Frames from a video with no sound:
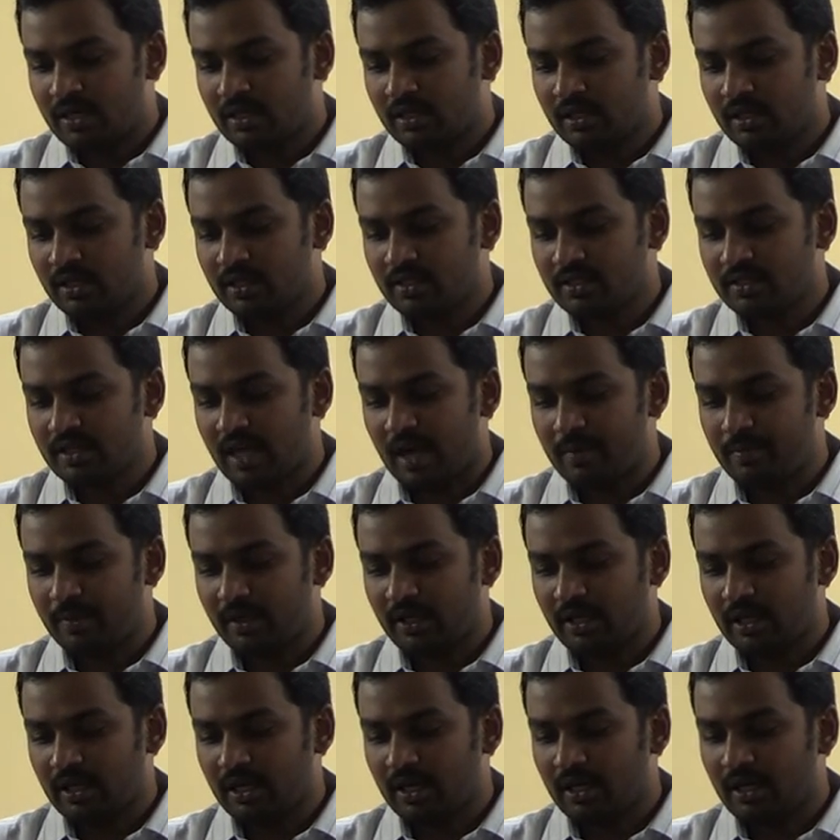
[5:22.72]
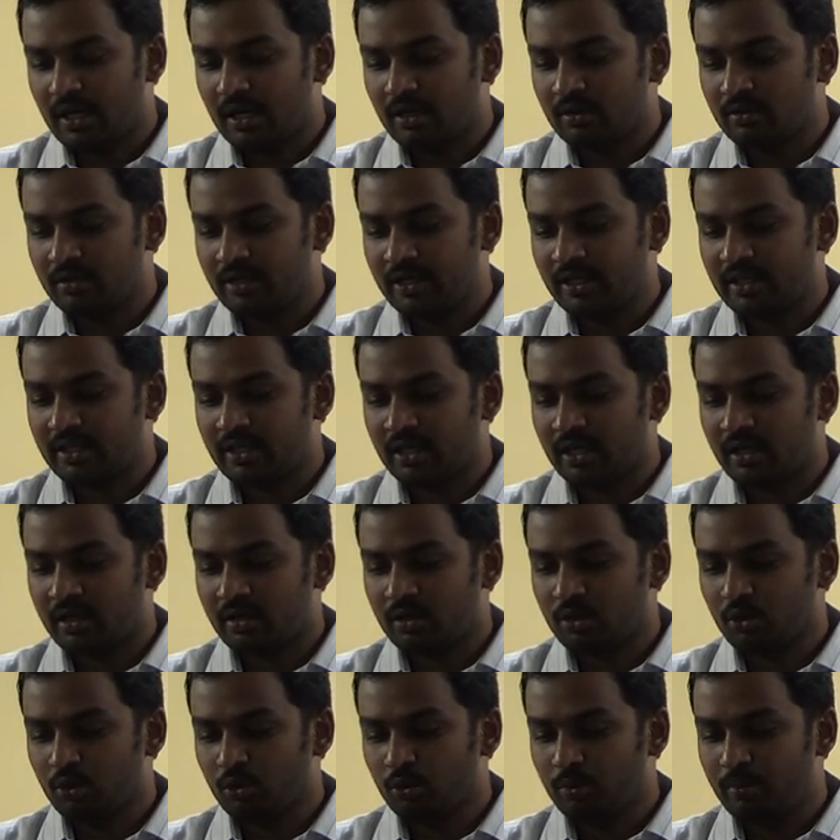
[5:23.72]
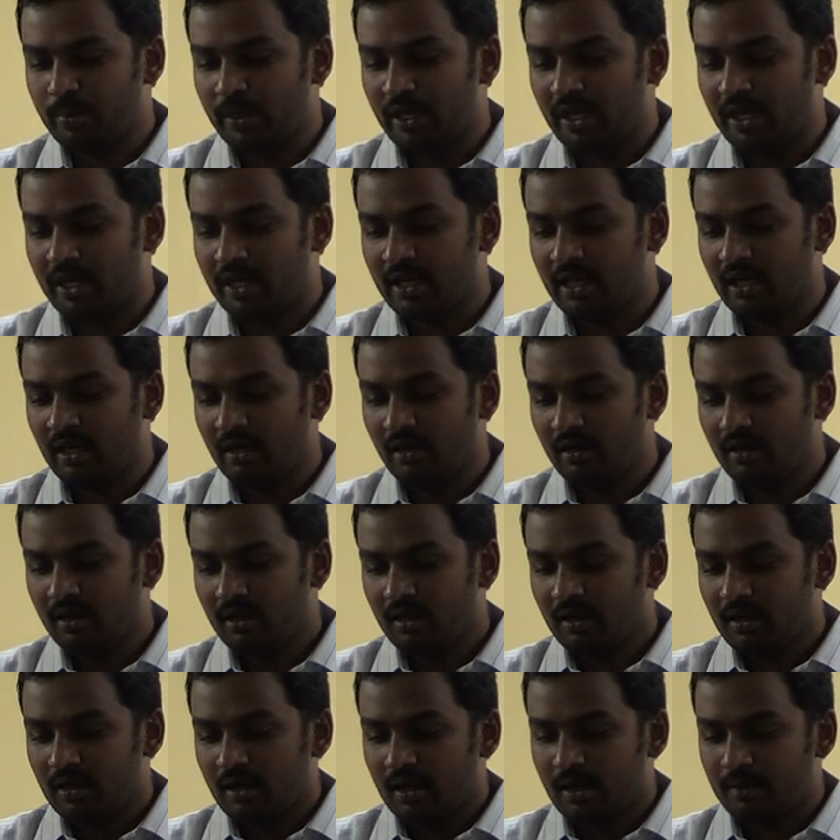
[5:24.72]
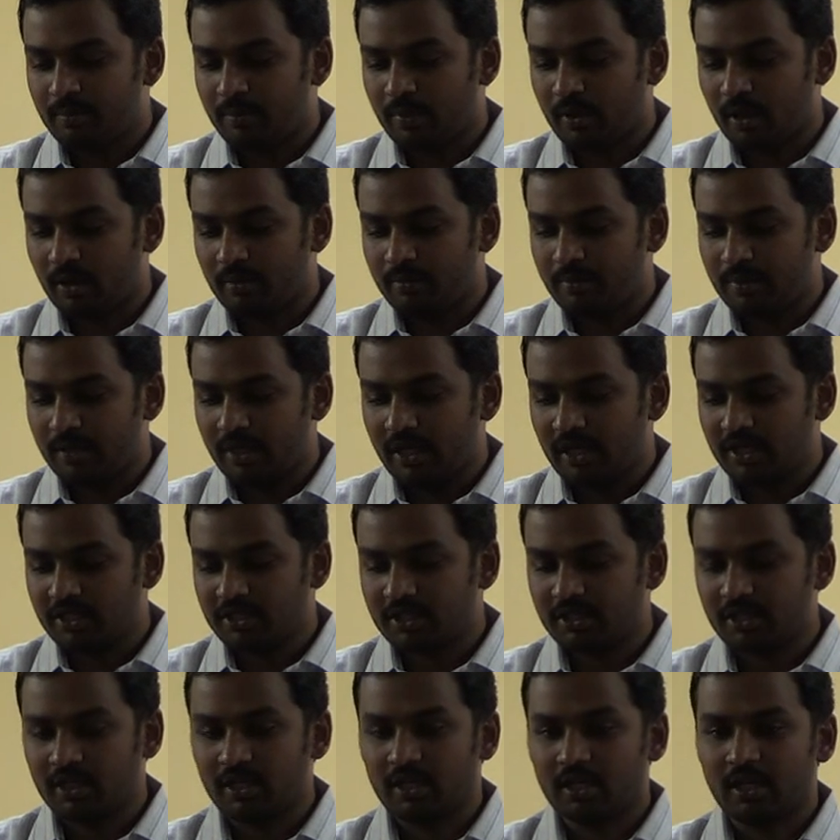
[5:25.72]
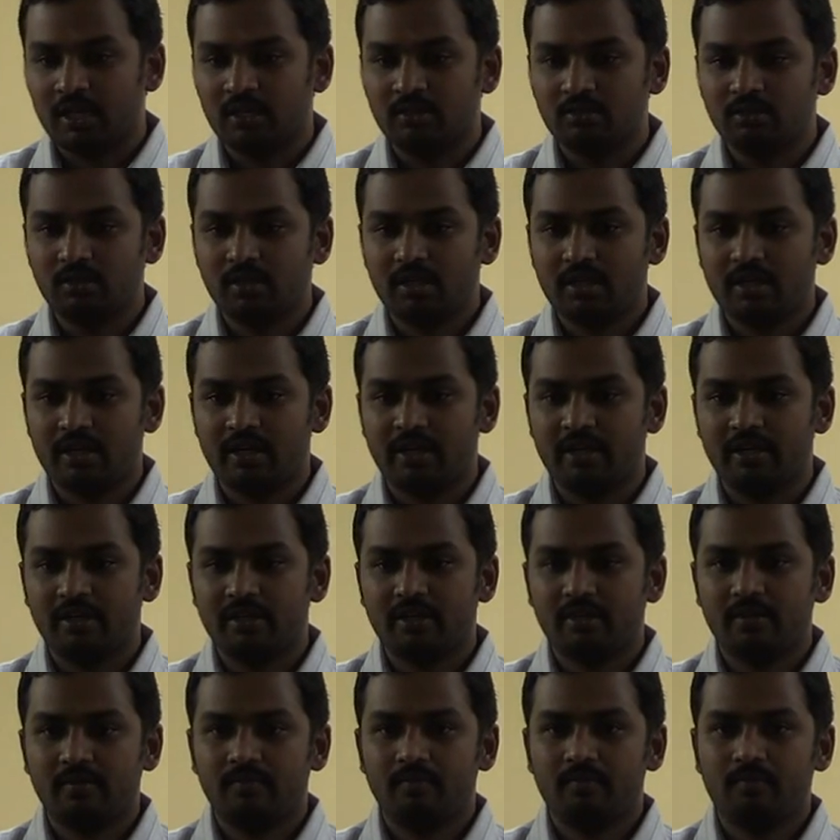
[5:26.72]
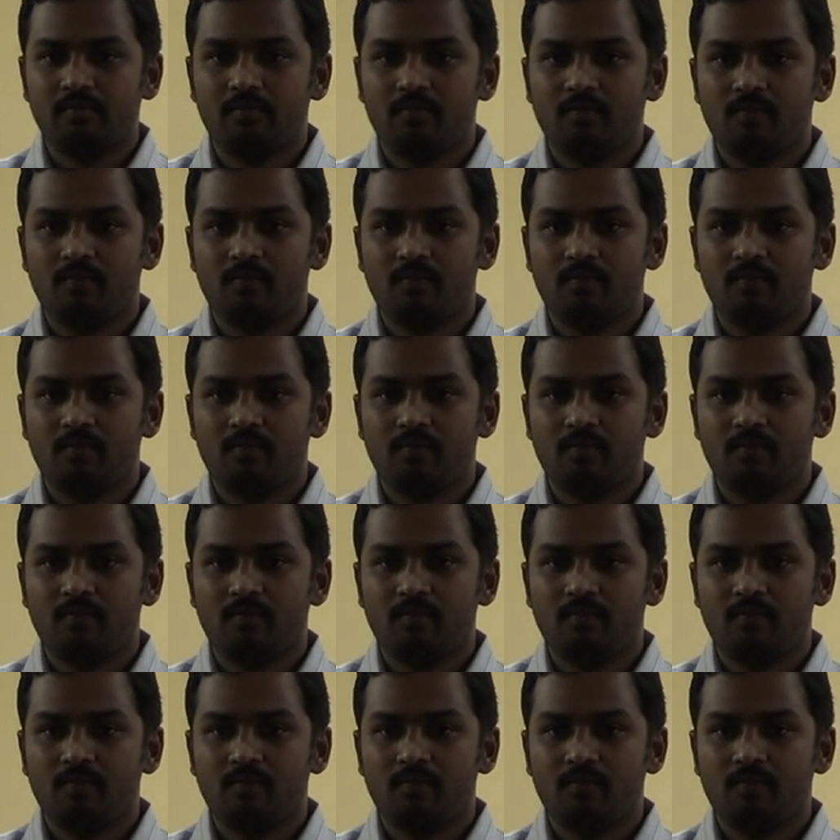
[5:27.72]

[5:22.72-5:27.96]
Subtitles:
Partners capital account return to P&L appropriation account credit.